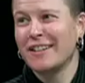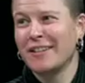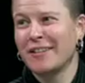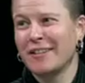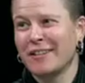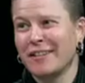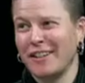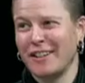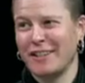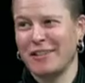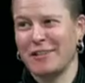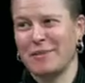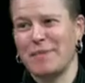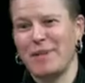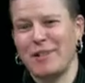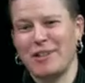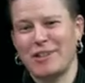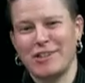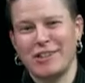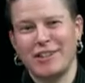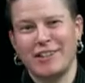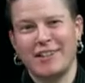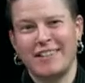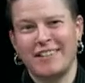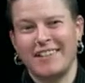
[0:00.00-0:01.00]
nearly as much
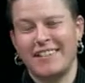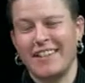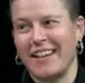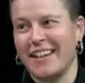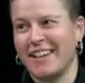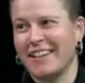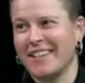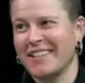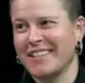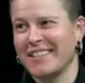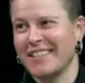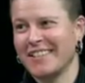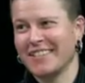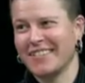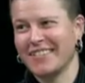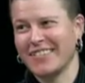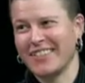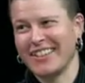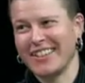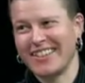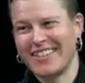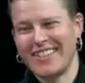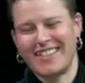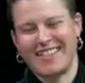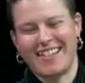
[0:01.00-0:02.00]
on data
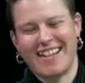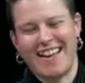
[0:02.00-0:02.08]
service.